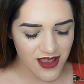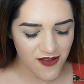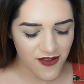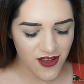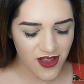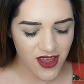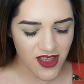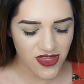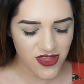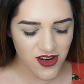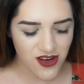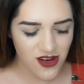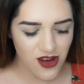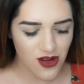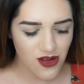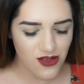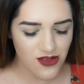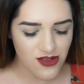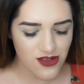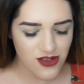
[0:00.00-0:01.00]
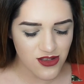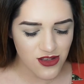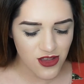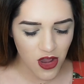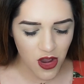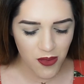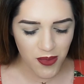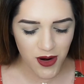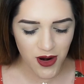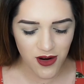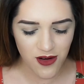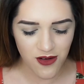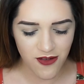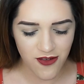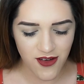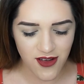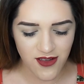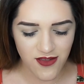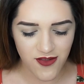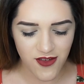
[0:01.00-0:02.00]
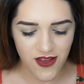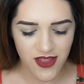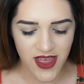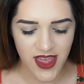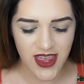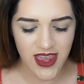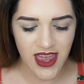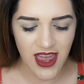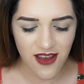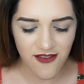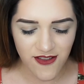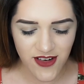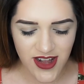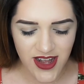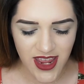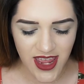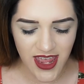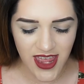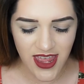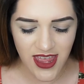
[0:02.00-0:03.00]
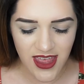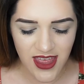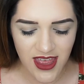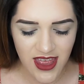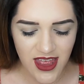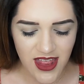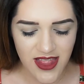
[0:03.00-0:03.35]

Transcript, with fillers: I feel like they're so perfect for like everyday